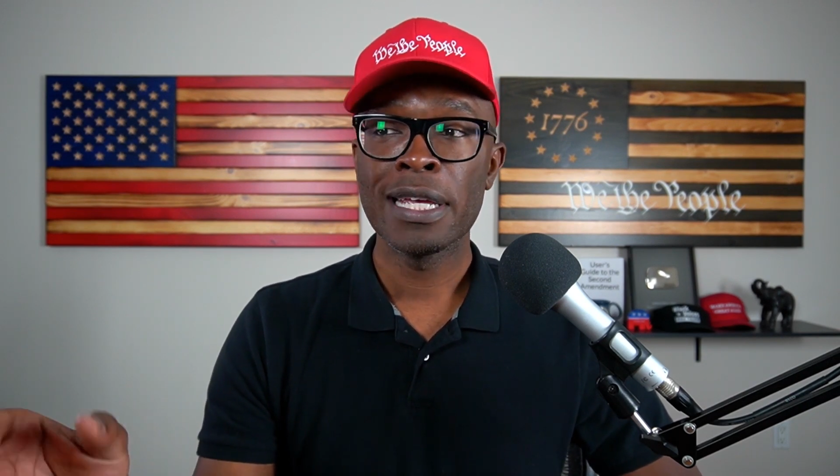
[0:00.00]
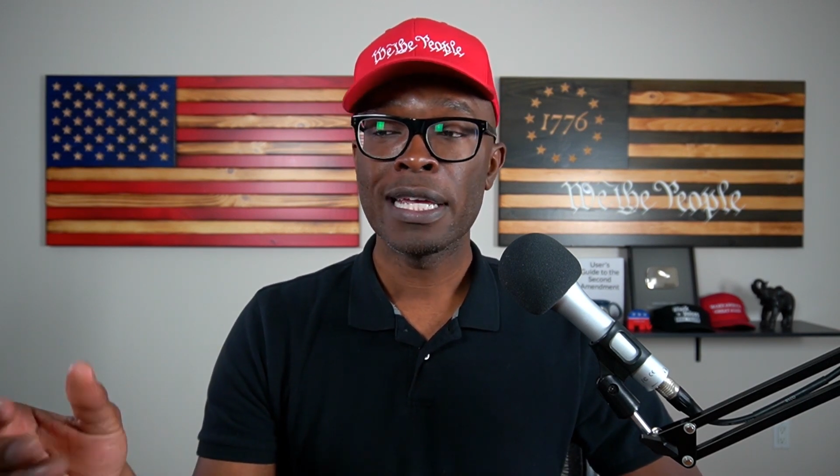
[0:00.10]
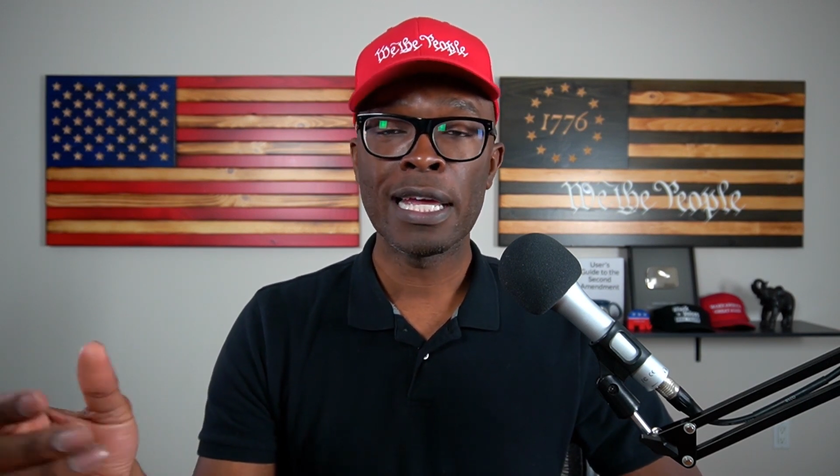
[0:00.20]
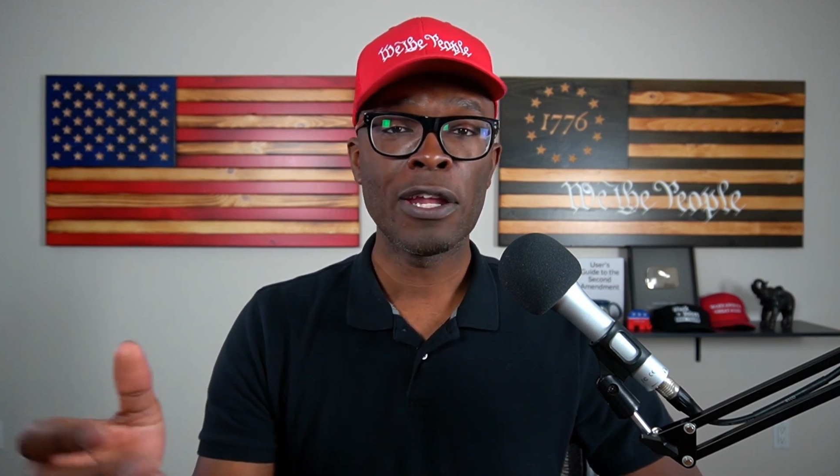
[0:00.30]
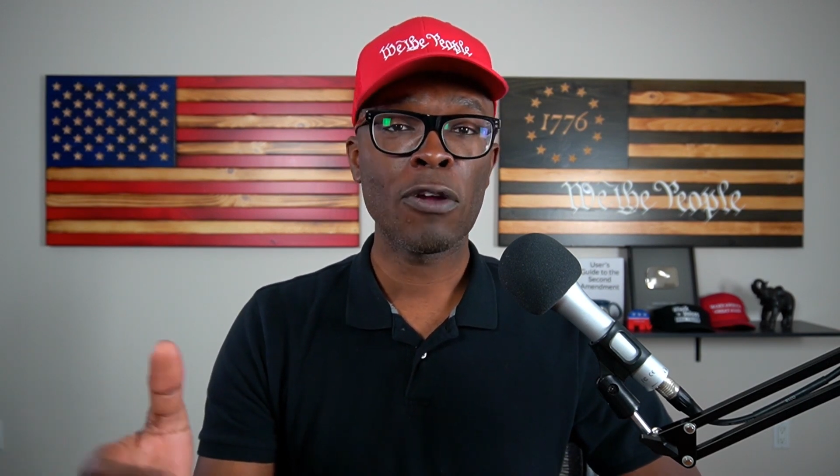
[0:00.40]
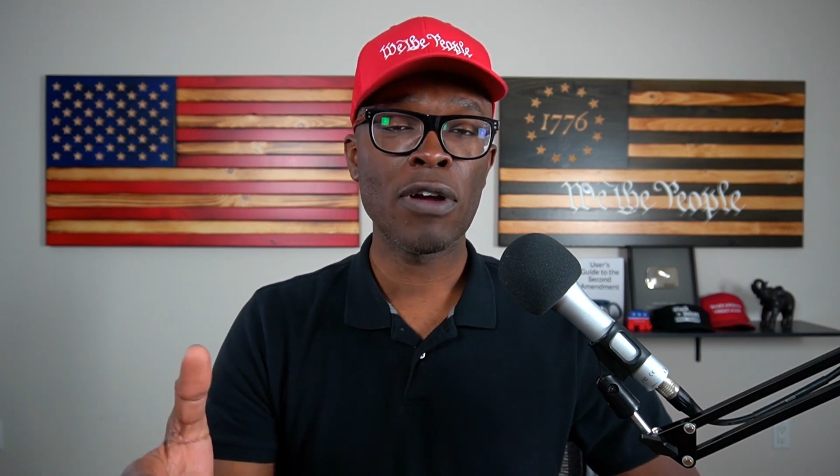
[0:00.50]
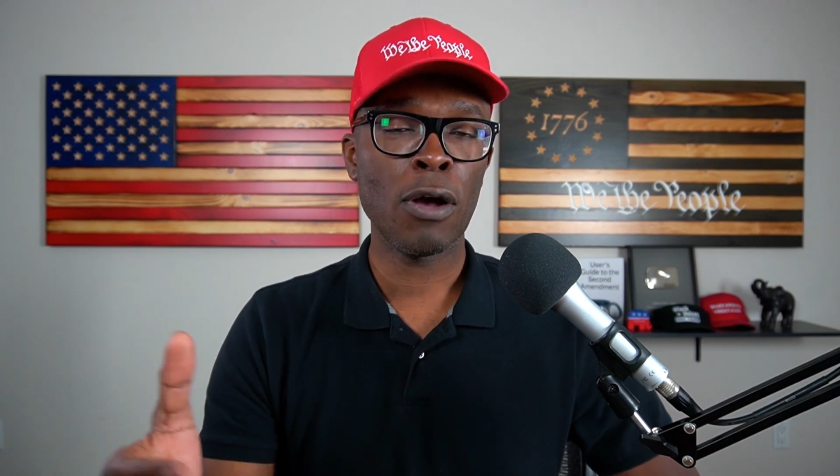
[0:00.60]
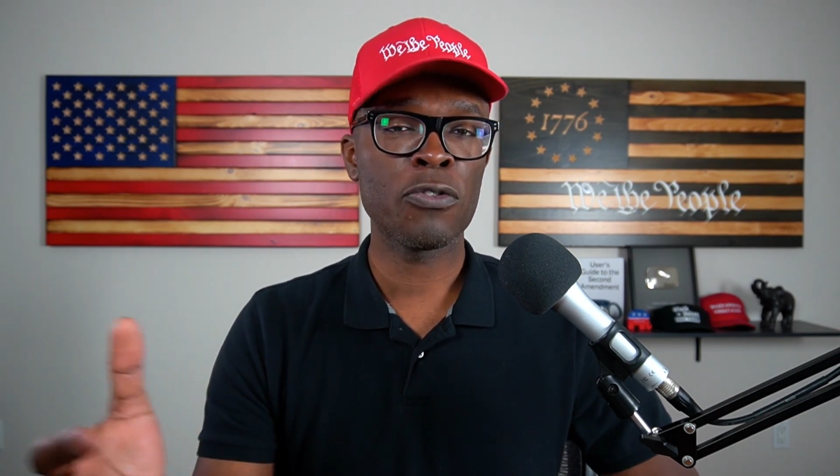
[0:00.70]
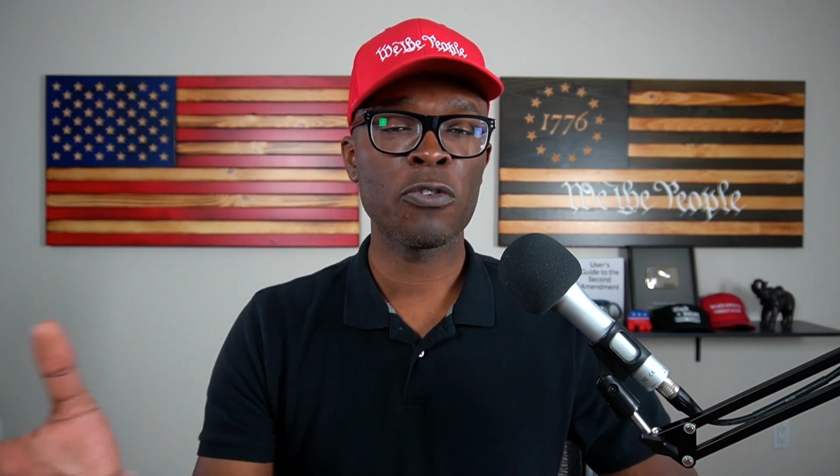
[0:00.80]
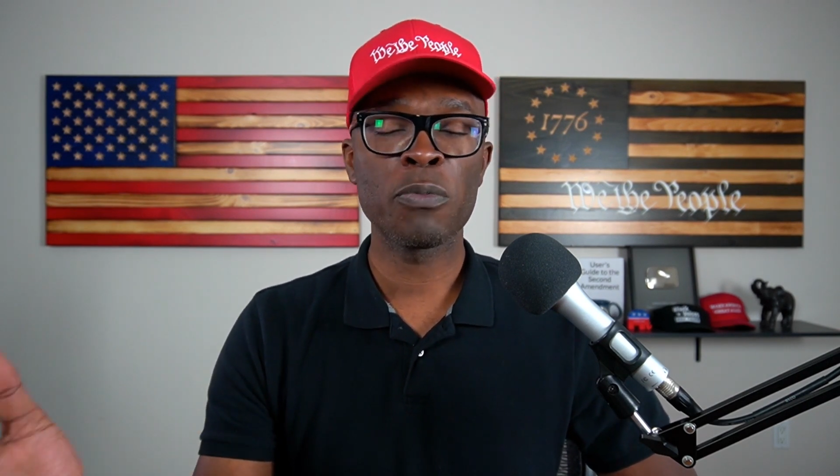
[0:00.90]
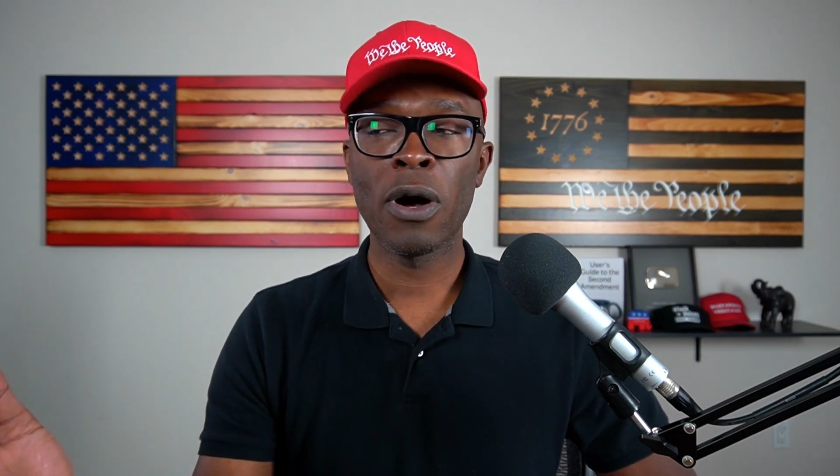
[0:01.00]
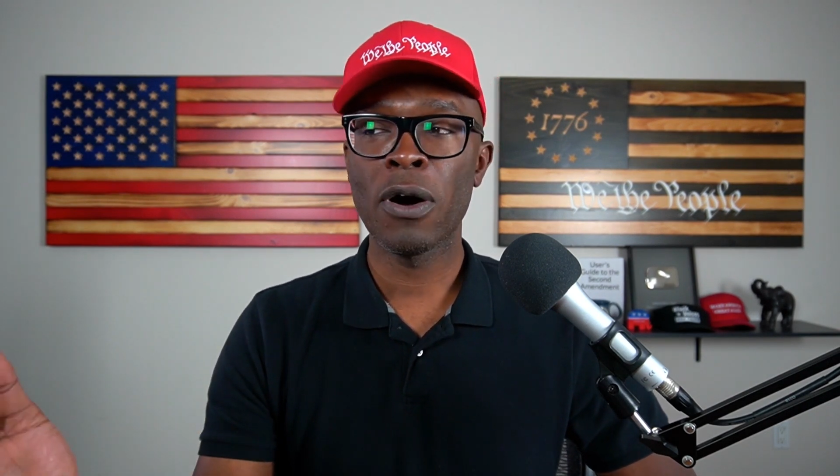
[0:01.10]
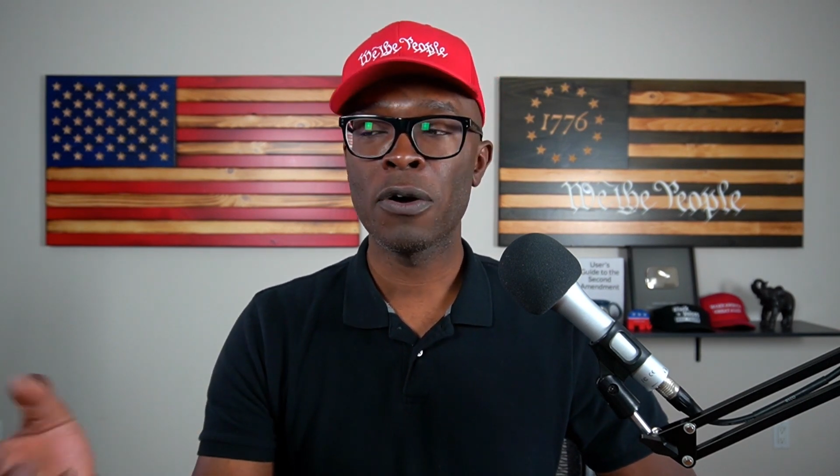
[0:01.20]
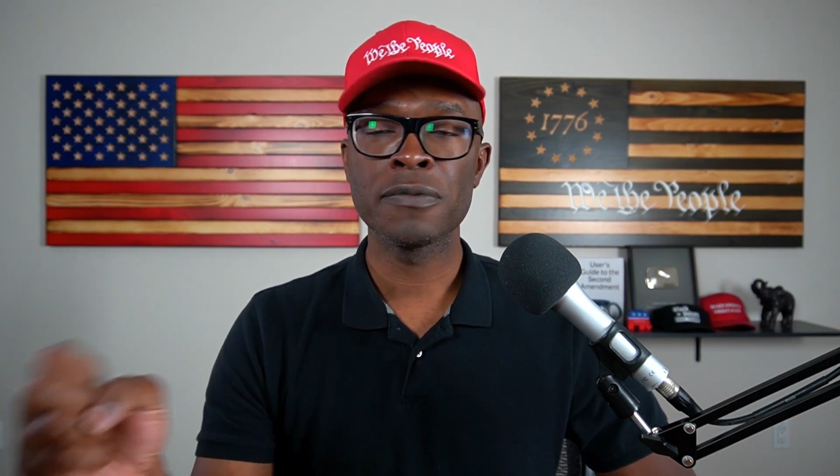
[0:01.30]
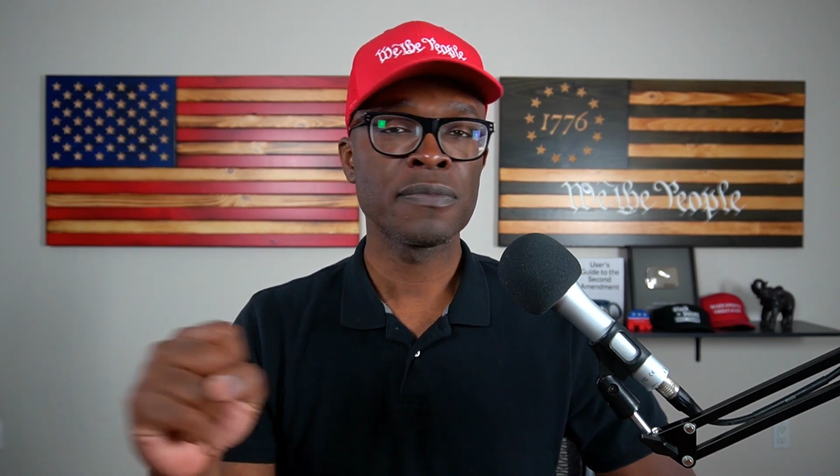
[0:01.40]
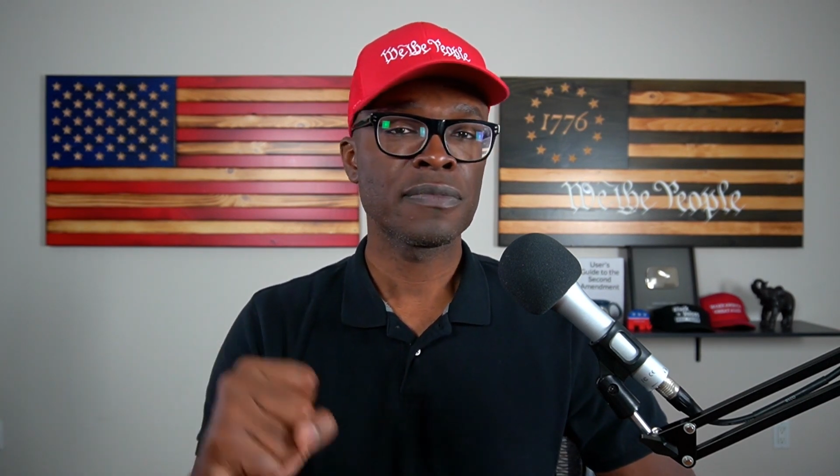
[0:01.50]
And the crowds are small.